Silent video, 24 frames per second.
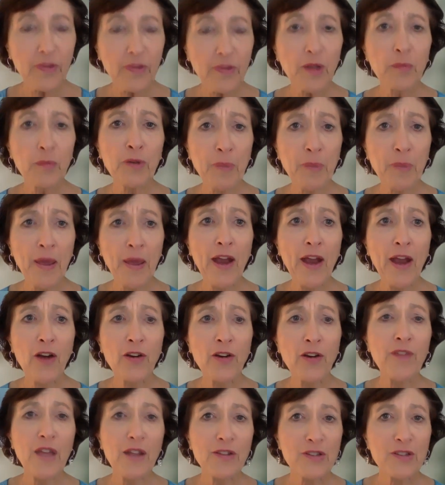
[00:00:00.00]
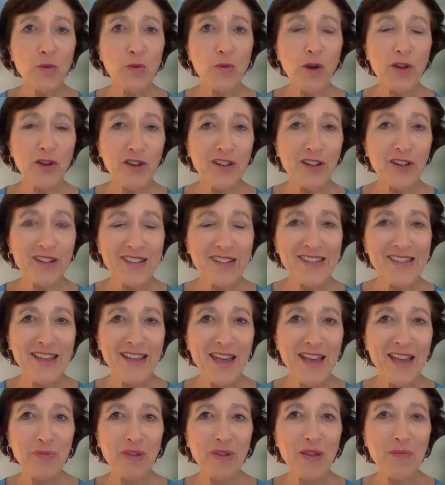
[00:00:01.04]
prepare in advance what you're going to say
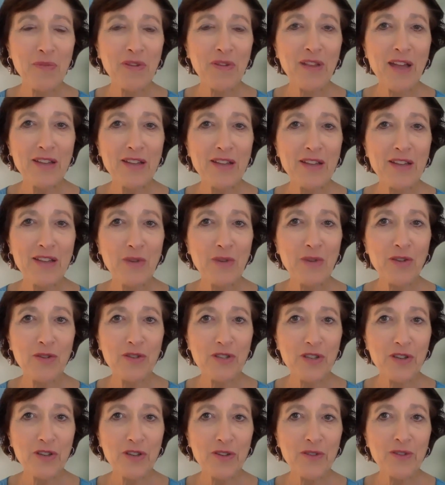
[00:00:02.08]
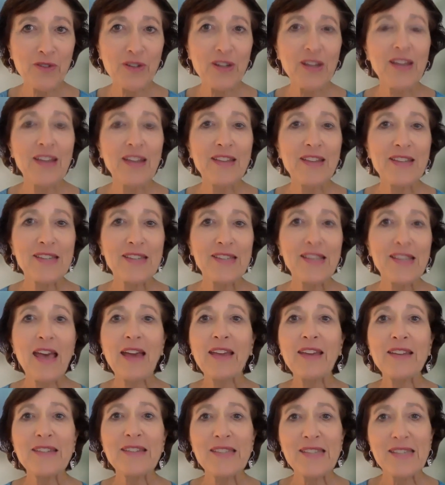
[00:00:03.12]
when people ask what you do
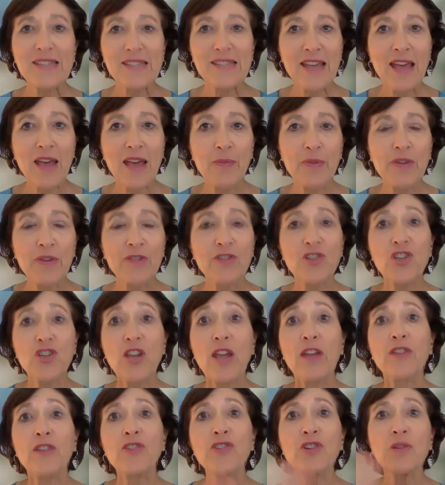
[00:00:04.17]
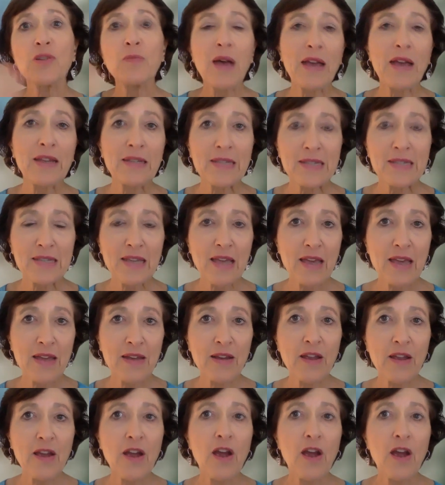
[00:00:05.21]
Second step is change your mindset